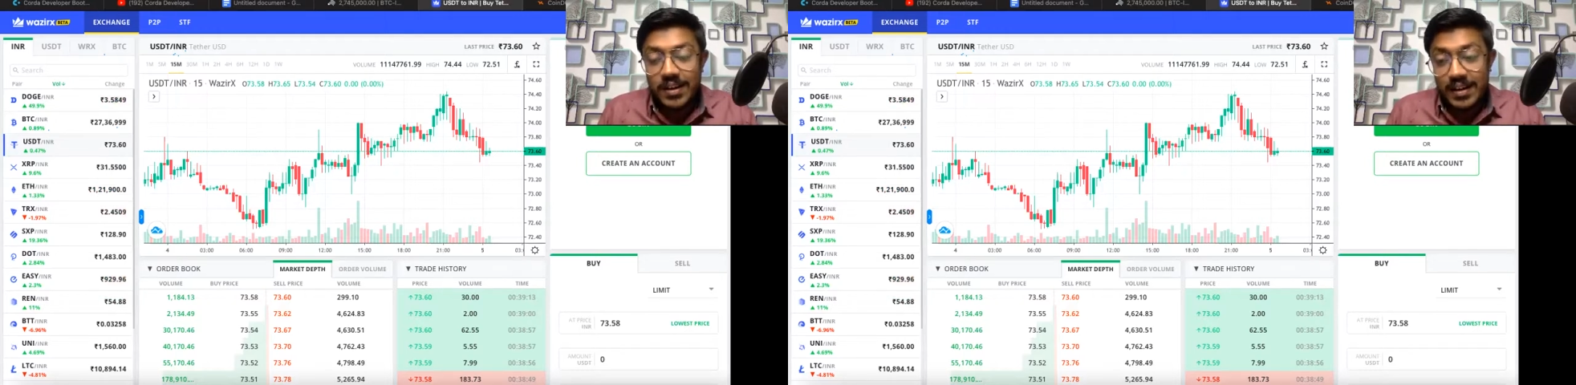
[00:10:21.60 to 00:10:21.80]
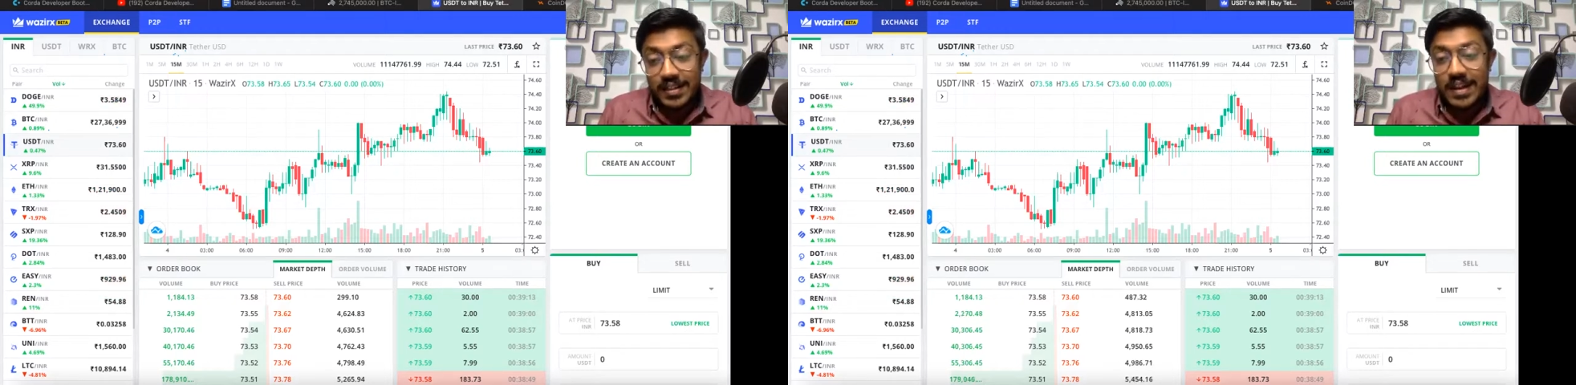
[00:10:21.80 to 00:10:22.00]

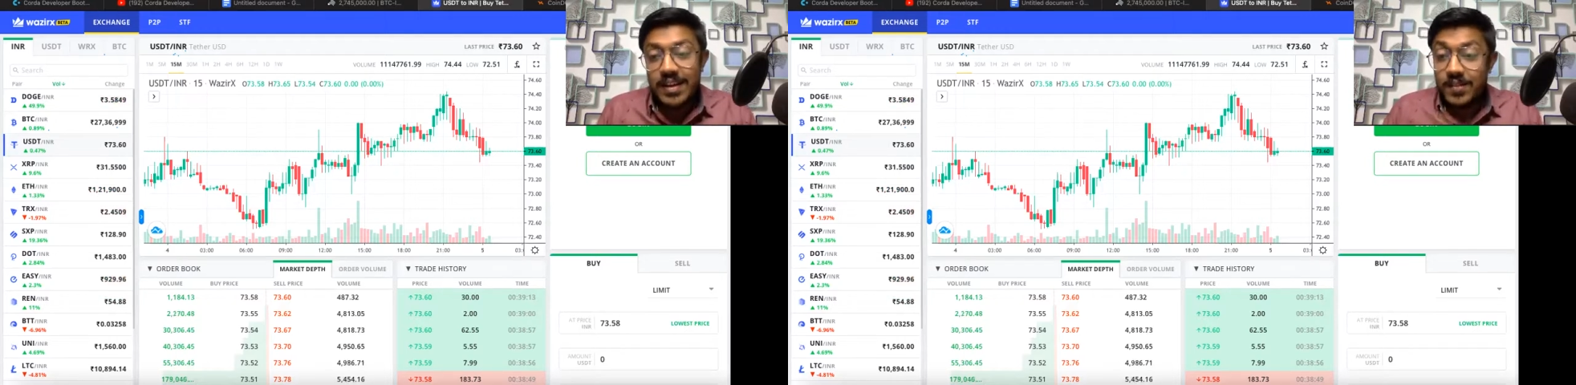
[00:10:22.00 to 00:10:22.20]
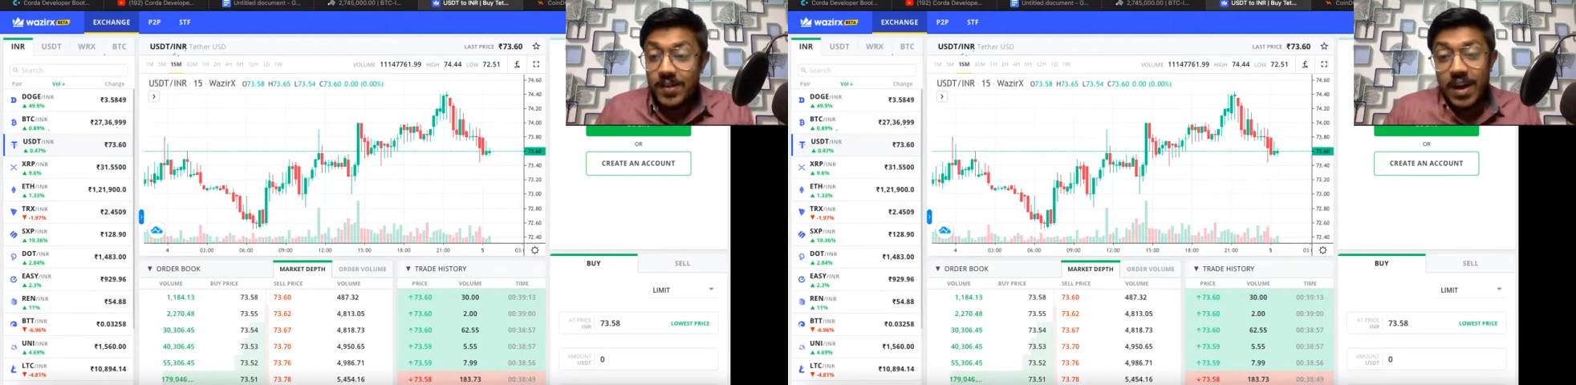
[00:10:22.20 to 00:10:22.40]
till then,
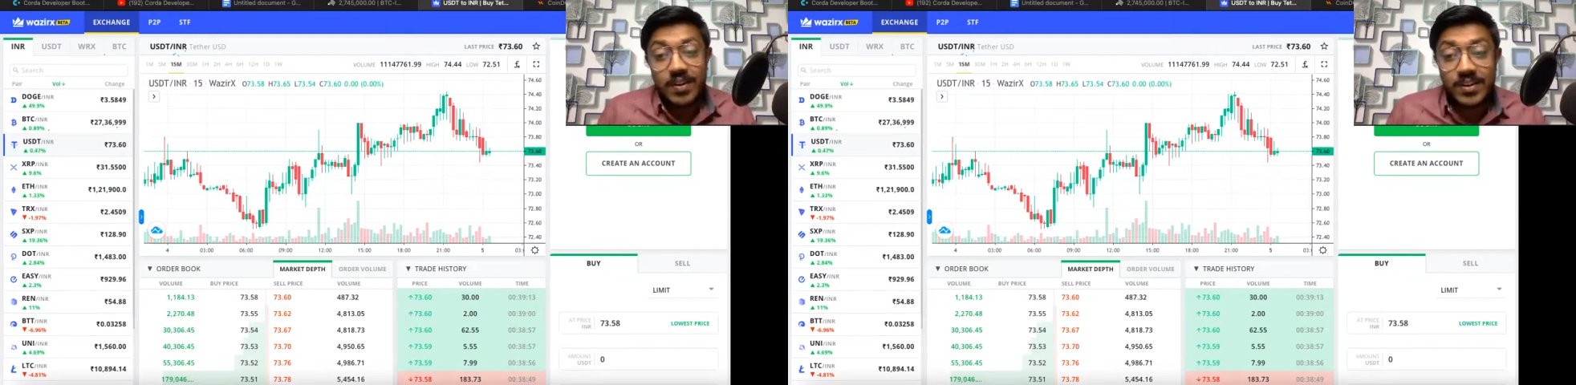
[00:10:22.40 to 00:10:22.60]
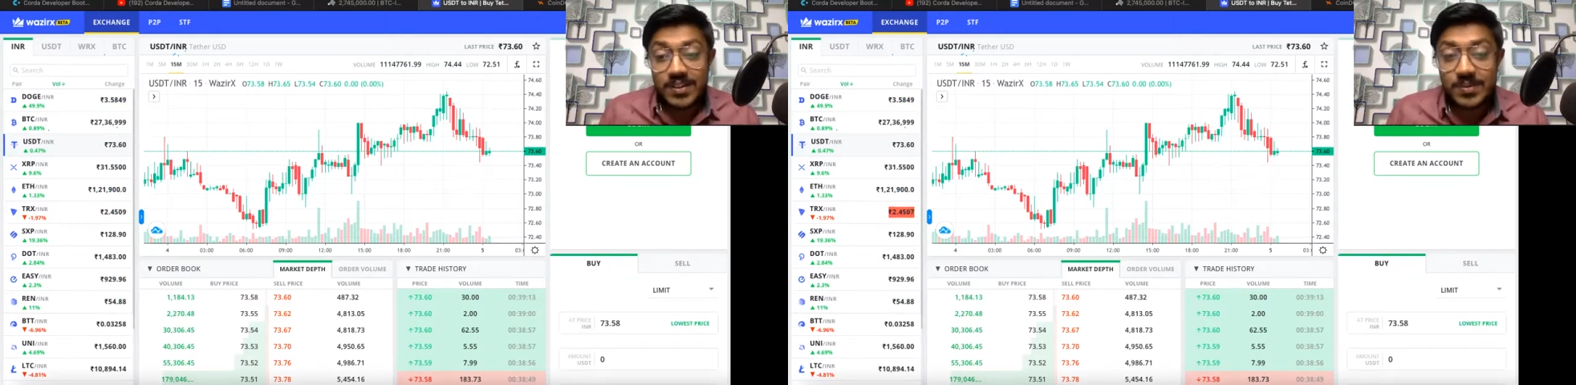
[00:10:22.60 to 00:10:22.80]
if you
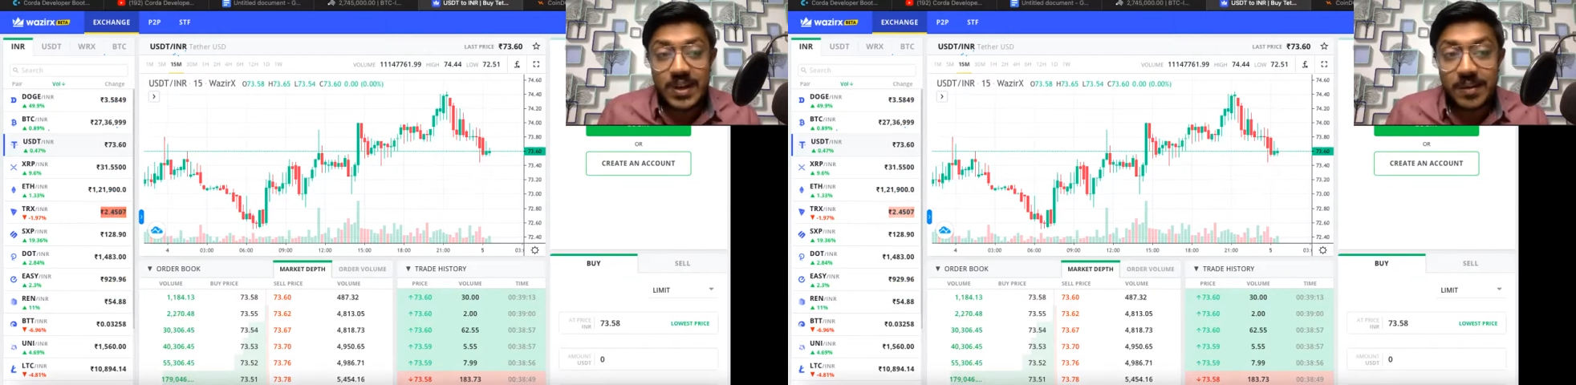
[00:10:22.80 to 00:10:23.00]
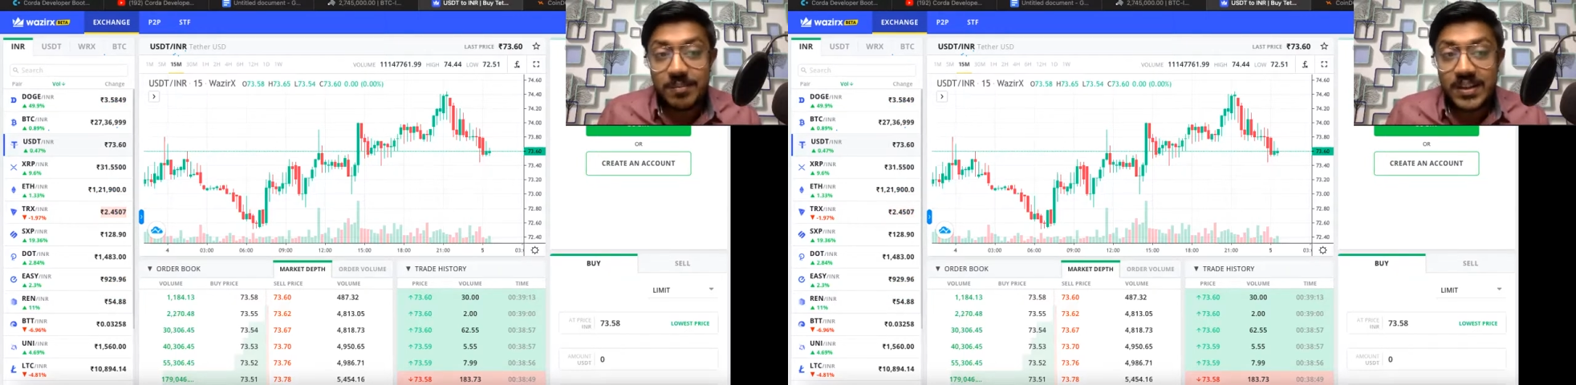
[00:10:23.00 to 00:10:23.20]
haven't
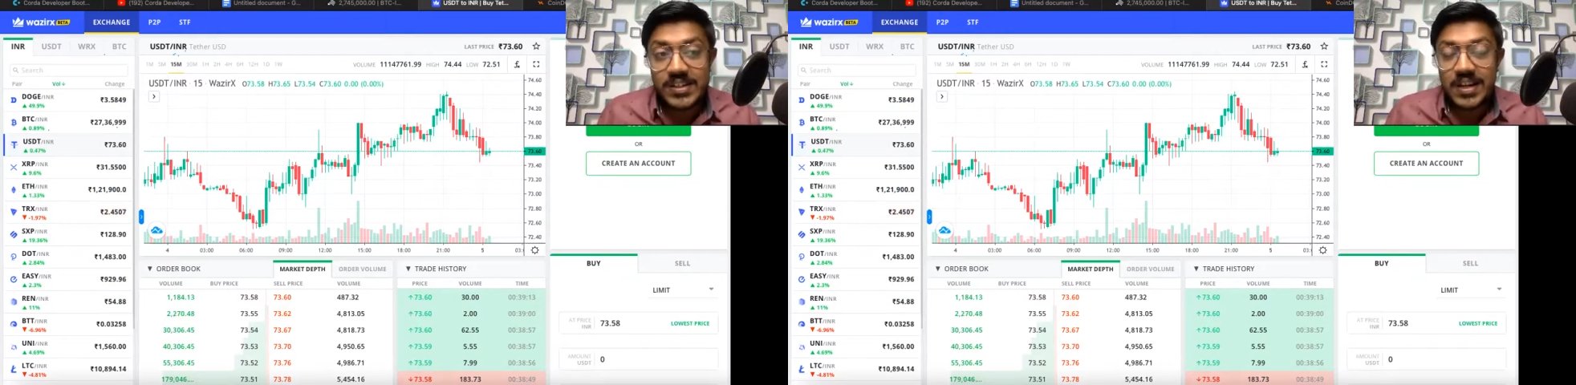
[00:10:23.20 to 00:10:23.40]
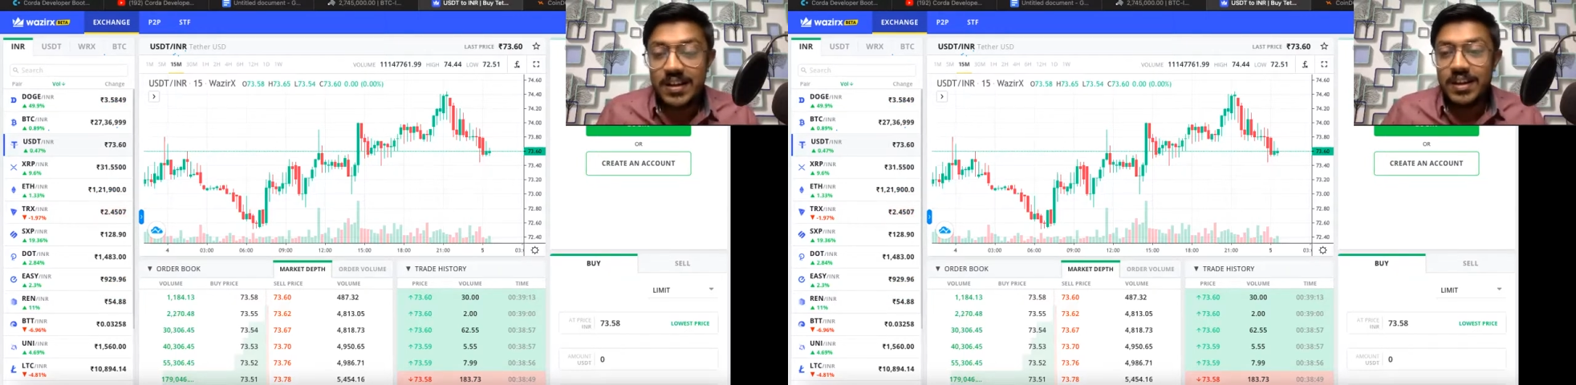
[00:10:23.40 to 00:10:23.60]
subscribed my
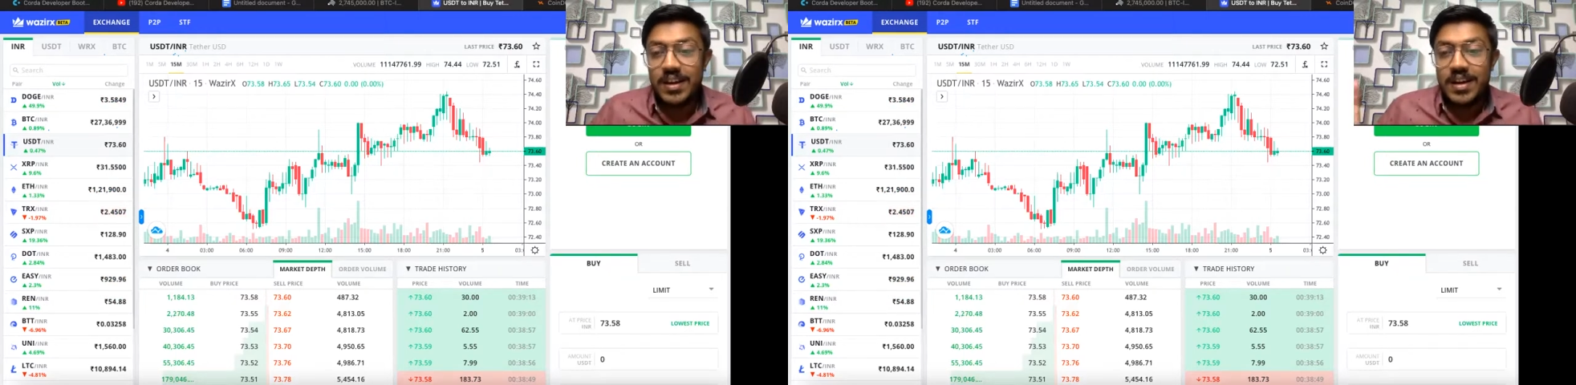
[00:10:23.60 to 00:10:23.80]
channel